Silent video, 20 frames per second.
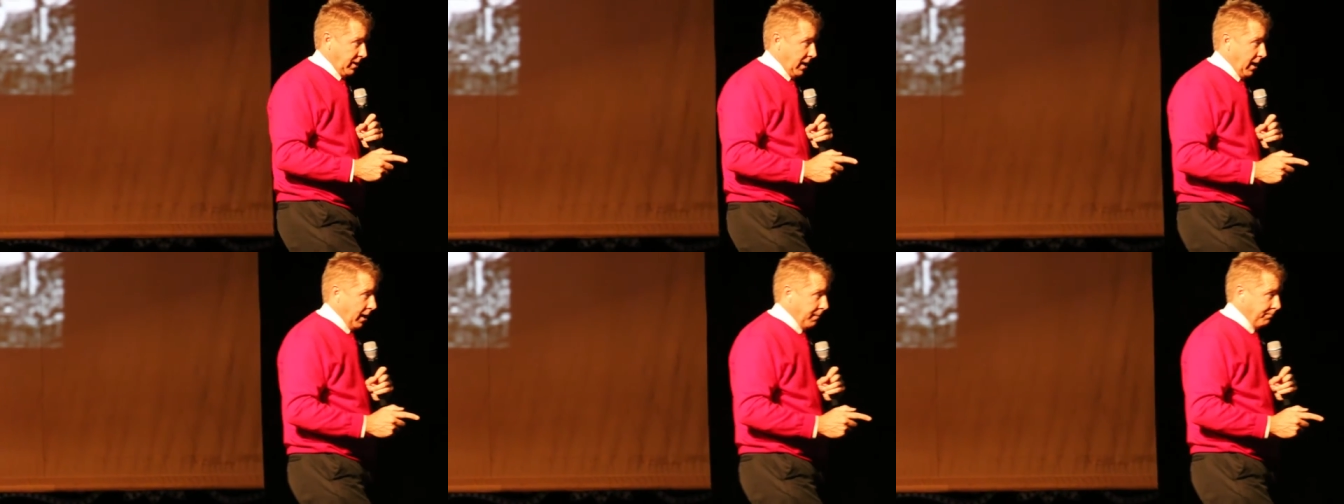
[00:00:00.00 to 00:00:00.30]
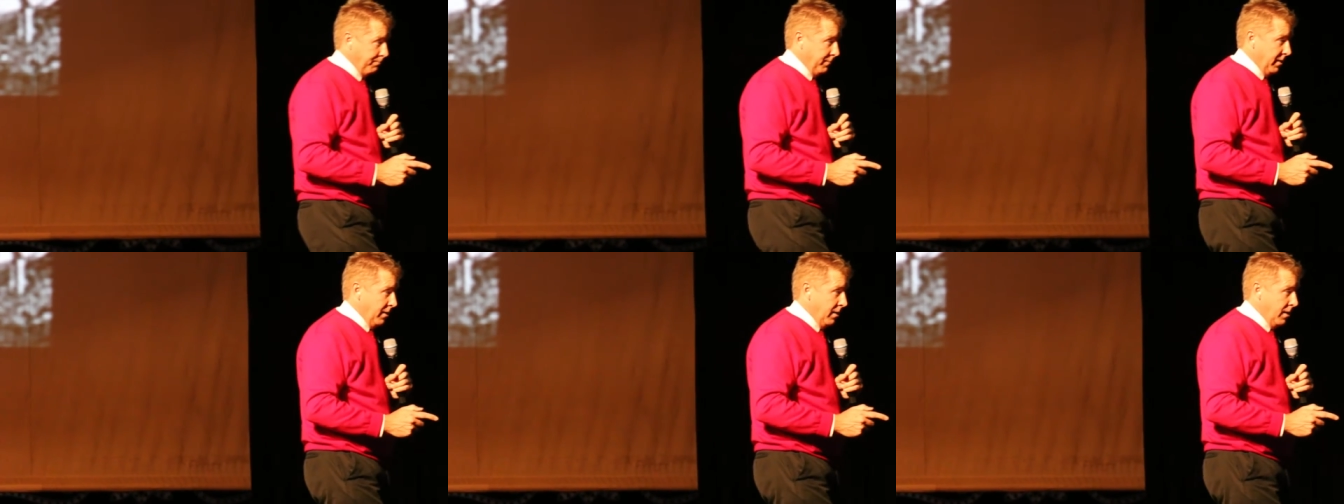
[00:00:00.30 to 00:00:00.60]
time.
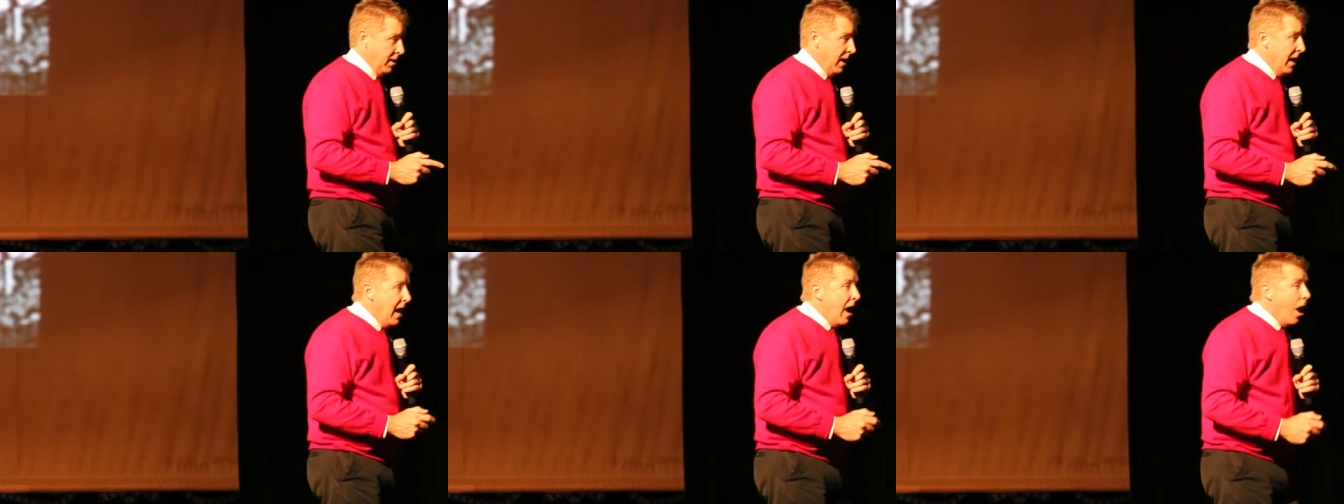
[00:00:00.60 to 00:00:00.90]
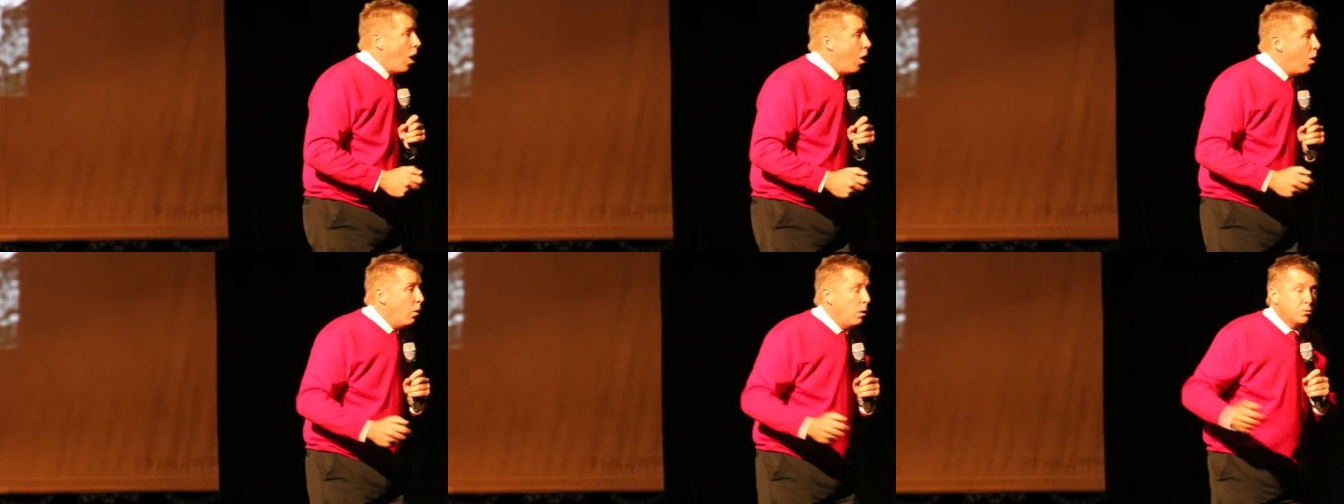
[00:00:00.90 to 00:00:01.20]

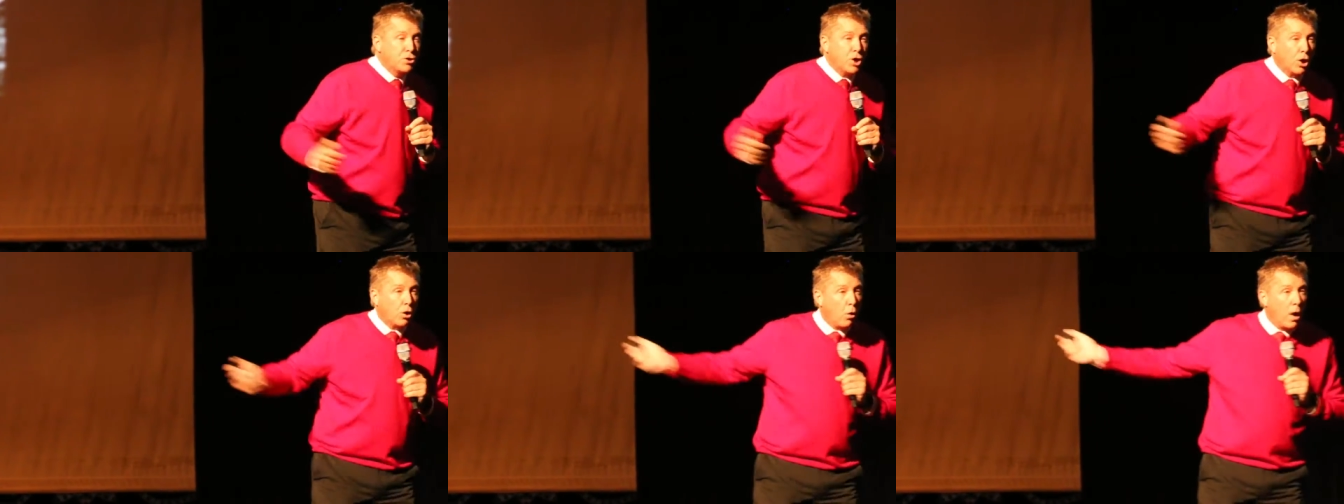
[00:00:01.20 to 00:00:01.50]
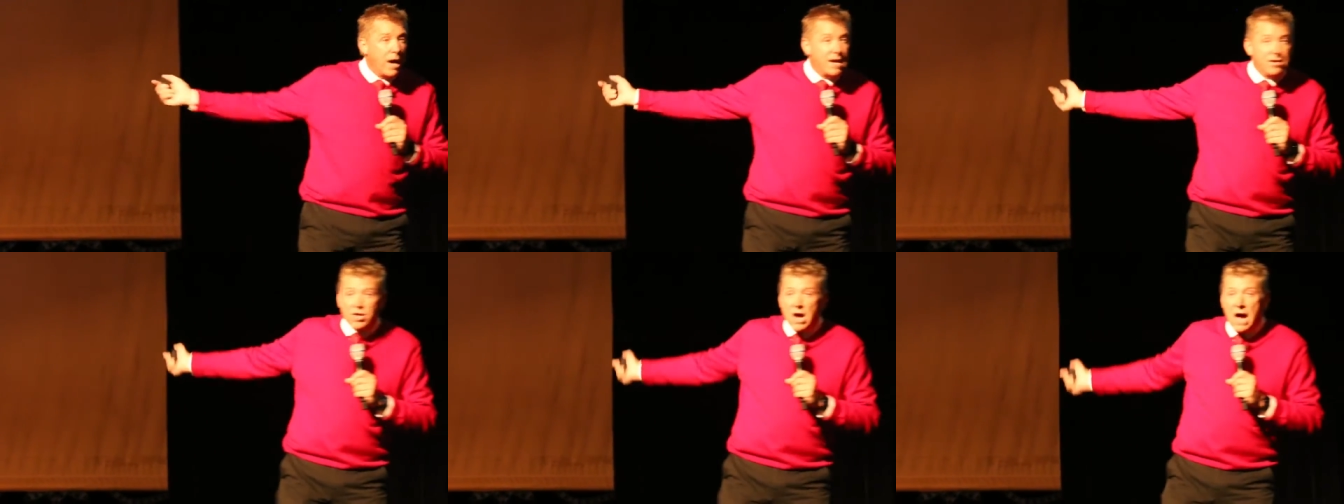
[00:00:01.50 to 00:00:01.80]
Oh, it was a
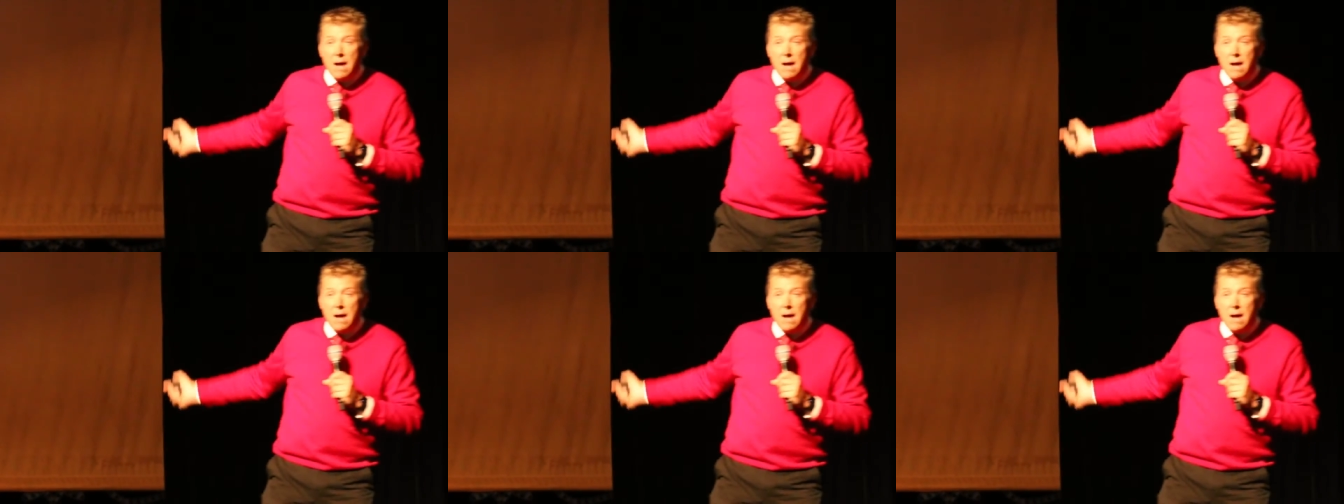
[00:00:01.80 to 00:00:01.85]
great